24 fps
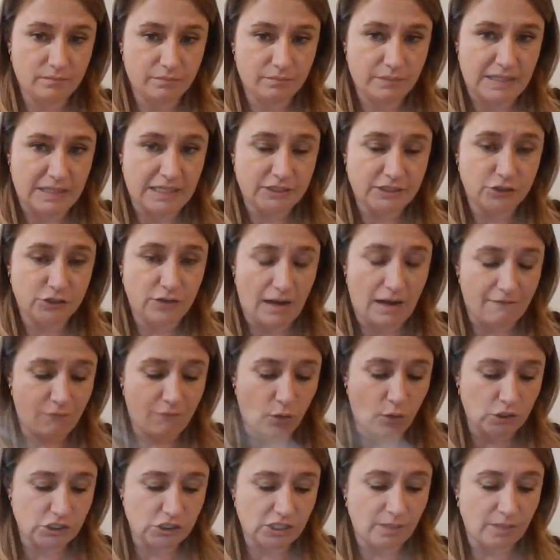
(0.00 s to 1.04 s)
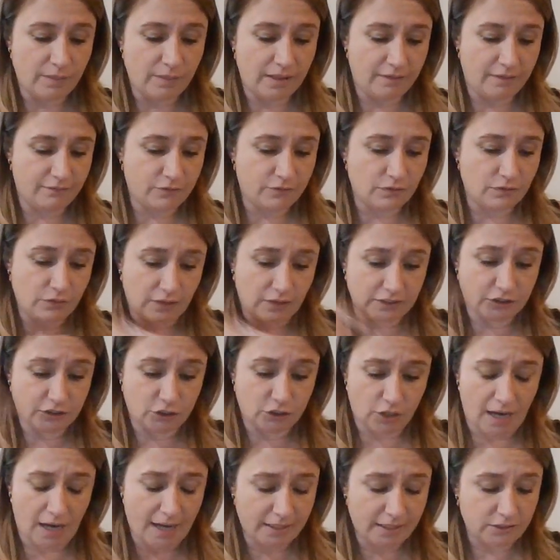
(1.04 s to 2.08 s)
Because you got fortune coming in that you're
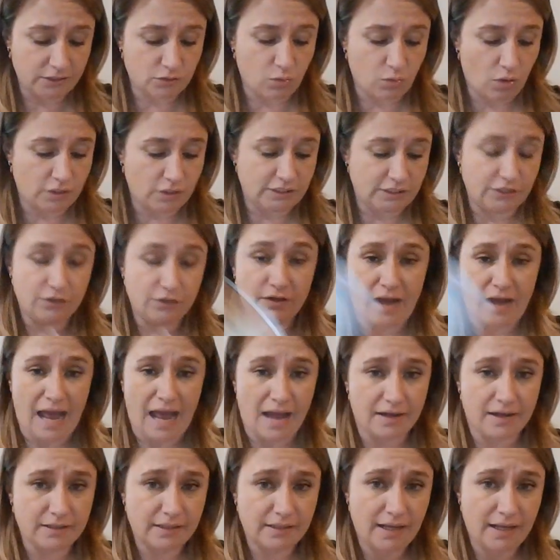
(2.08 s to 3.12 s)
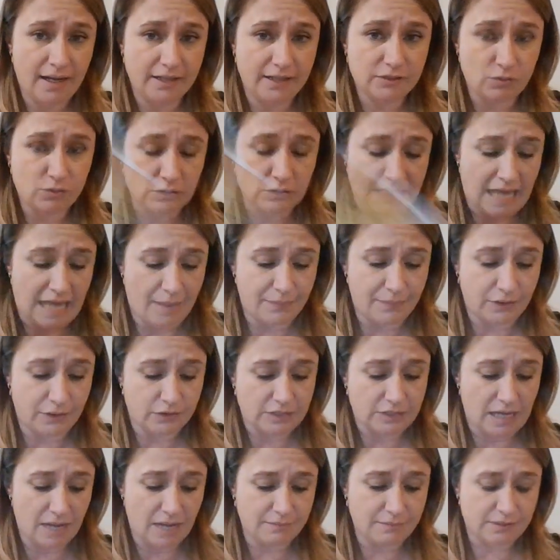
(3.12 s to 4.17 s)
heading towards, and you're heading towards happier
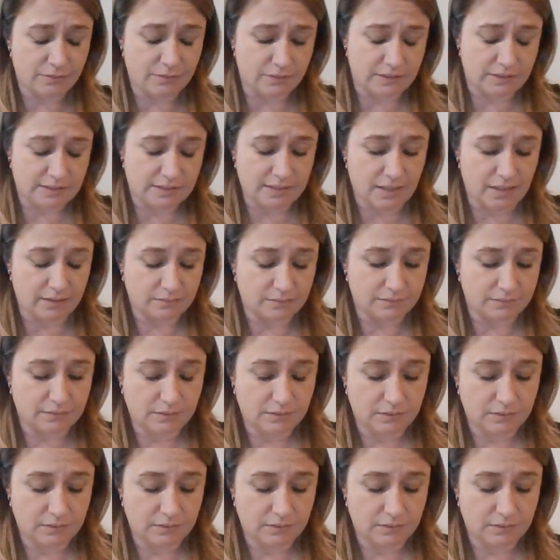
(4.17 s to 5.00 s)
times here with the sun.